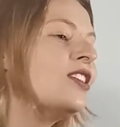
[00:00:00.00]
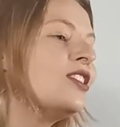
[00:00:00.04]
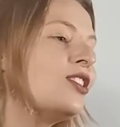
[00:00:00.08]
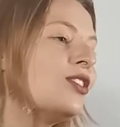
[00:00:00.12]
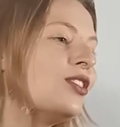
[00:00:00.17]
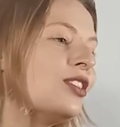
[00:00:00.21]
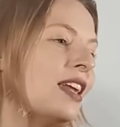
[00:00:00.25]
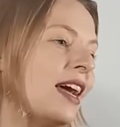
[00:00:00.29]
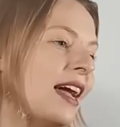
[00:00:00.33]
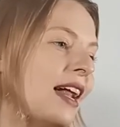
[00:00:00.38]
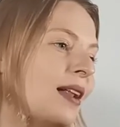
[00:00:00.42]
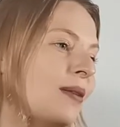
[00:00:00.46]

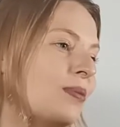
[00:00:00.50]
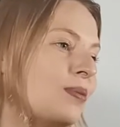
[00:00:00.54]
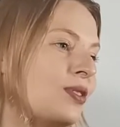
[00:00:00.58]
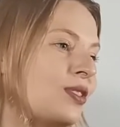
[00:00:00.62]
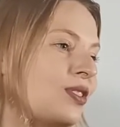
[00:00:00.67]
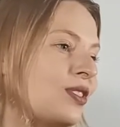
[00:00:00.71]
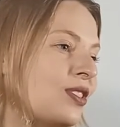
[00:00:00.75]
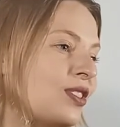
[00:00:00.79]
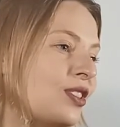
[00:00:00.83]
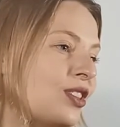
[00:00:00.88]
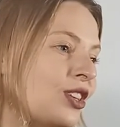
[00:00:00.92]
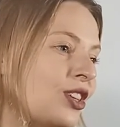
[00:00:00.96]
So it
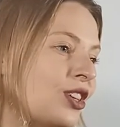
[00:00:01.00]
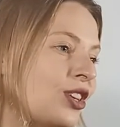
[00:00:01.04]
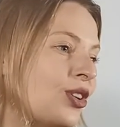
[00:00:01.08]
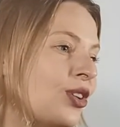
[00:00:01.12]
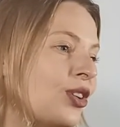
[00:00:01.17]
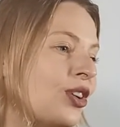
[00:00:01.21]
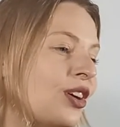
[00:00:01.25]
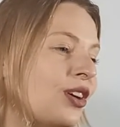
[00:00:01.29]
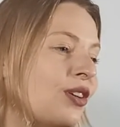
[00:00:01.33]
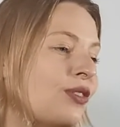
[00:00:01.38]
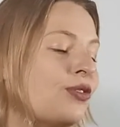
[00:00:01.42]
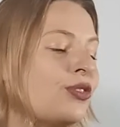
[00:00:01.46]
helps
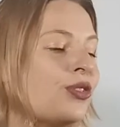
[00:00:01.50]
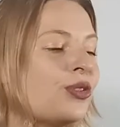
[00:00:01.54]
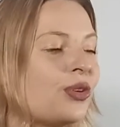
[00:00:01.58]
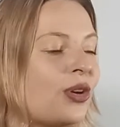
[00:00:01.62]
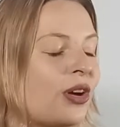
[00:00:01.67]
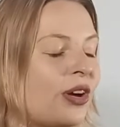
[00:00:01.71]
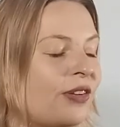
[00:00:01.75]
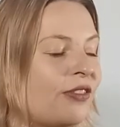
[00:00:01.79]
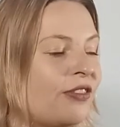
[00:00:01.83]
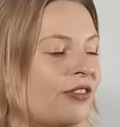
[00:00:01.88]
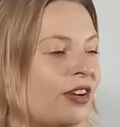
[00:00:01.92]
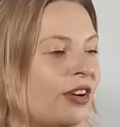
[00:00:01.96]
you if
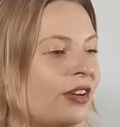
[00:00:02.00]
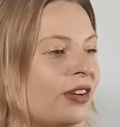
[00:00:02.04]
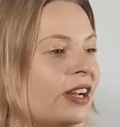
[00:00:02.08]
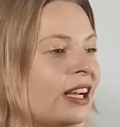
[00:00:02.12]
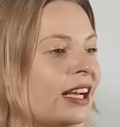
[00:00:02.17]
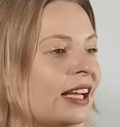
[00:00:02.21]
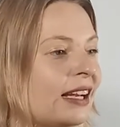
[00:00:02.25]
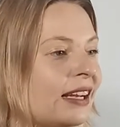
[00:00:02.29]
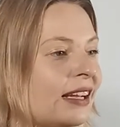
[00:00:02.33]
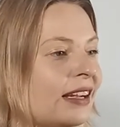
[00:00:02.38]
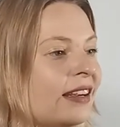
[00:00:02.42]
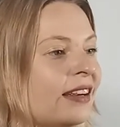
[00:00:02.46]
you are
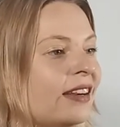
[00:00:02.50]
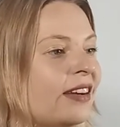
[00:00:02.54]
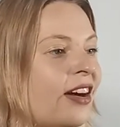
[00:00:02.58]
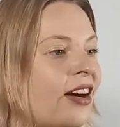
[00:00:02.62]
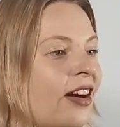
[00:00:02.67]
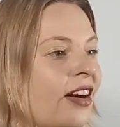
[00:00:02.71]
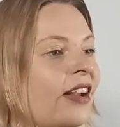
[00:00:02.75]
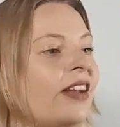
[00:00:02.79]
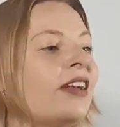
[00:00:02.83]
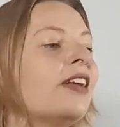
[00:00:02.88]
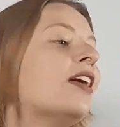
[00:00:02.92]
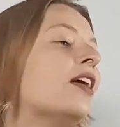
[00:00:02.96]
very clear
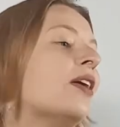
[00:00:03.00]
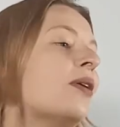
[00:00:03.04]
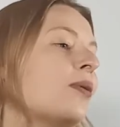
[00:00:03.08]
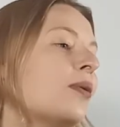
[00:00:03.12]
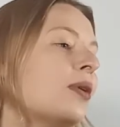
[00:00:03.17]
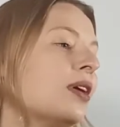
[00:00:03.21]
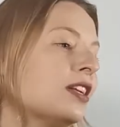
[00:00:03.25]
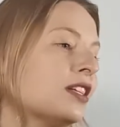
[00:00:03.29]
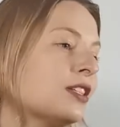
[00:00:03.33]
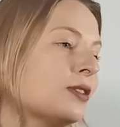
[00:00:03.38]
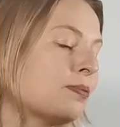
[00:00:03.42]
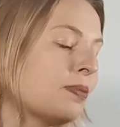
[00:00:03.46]
on
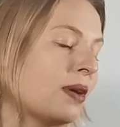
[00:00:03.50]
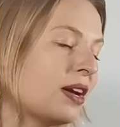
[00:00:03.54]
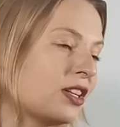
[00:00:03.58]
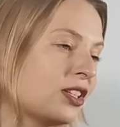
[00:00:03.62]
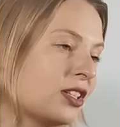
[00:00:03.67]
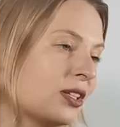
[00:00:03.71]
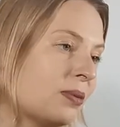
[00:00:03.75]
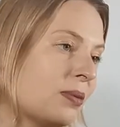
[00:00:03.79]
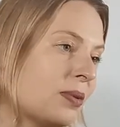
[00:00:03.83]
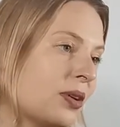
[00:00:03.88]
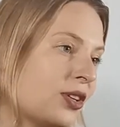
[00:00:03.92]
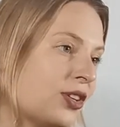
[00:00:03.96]
what is
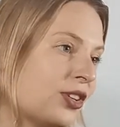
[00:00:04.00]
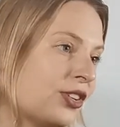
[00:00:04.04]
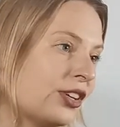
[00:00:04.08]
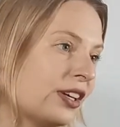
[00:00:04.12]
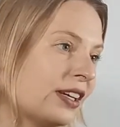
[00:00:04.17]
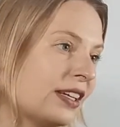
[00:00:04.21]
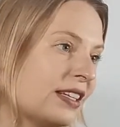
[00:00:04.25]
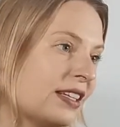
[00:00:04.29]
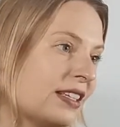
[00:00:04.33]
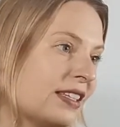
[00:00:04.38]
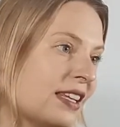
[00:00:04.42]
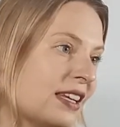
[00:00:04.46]
special about your
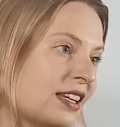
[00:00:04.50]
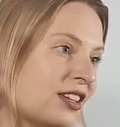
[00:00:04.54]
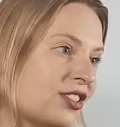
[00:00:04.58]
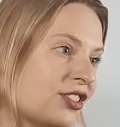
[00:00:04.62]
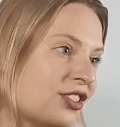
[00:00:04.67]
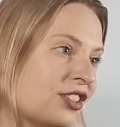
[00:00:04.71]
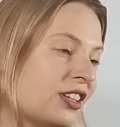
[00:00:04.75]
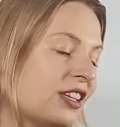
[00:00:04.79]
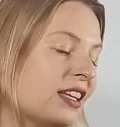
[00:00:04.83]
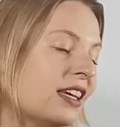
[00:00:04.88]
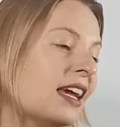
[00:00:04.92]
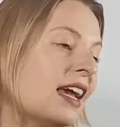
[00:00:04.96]

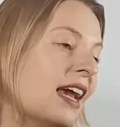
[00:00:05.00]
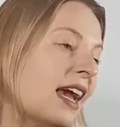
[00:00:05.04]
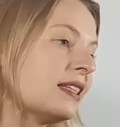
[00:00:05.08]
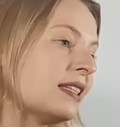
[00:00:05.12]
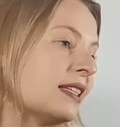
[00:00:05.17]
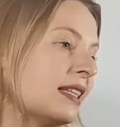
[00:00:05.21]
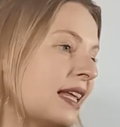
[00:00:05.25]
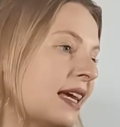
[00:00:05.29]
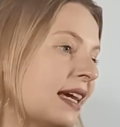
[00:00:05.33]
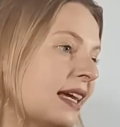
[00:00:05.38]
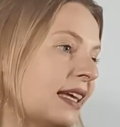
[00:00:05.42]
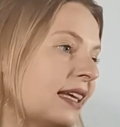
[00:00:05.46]
organization, what
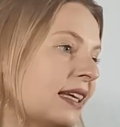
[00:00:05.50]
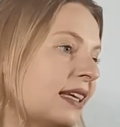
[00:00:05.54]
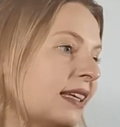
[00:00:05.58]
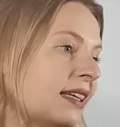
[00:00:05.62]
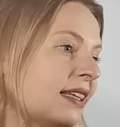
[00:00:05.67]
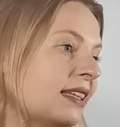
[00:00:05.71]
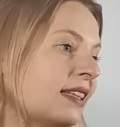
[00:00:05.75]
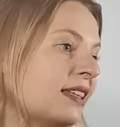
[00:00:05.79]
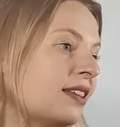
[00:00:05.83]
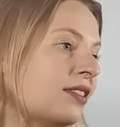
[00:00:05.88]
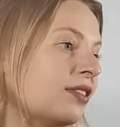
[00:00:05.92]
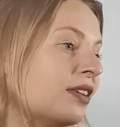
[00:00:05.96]
is like
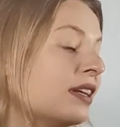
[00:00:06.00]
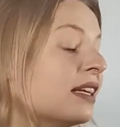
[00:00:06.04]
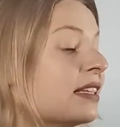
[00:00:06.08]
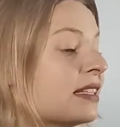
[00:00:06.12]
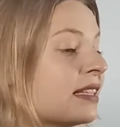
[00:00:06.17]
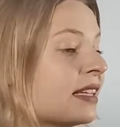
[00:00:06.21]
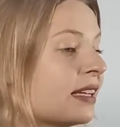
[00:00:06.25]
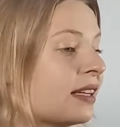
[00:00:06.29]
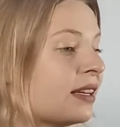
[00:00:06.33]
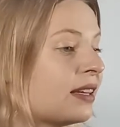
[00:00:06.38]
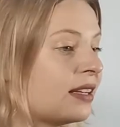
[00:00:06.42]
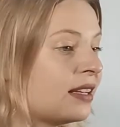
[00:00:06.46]
the
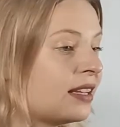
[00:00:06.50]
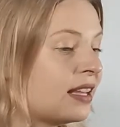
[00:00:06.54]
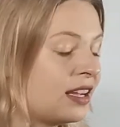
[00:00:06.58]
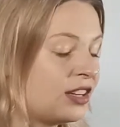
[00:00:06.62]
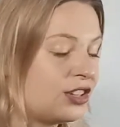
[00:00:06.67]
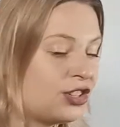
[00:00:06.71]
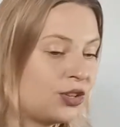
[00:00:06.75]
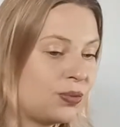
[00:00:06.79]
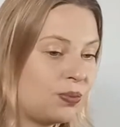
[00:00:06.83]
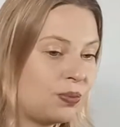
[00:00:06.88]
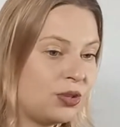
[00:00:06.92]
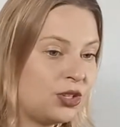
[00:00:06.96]
reason
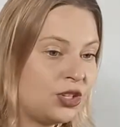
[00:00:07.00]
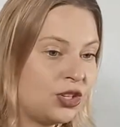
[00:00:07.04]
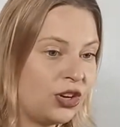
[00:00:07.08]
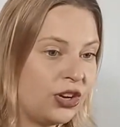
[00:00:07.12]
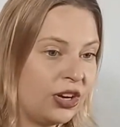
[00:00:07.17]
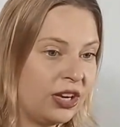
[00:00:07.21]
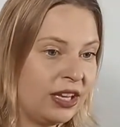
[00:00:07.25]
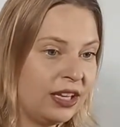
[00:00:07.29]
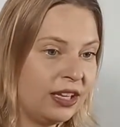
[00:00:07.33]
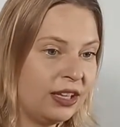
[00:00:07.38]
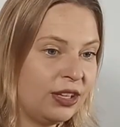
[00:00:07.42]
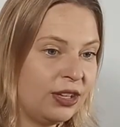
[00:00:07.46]
they should be
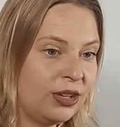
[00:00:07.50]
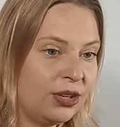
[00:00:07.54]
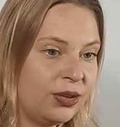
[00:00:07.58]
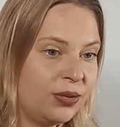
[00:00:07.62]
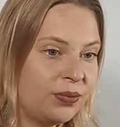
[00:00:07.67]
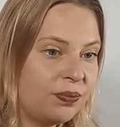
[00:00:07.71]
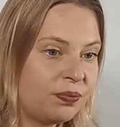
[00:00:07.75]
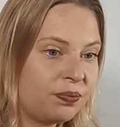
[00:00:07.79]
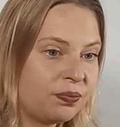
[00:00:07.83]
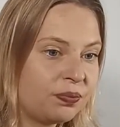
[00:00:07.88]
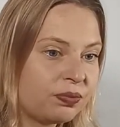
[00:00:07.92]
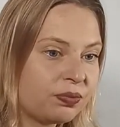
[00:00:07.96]
joining
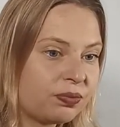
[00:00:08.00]
you.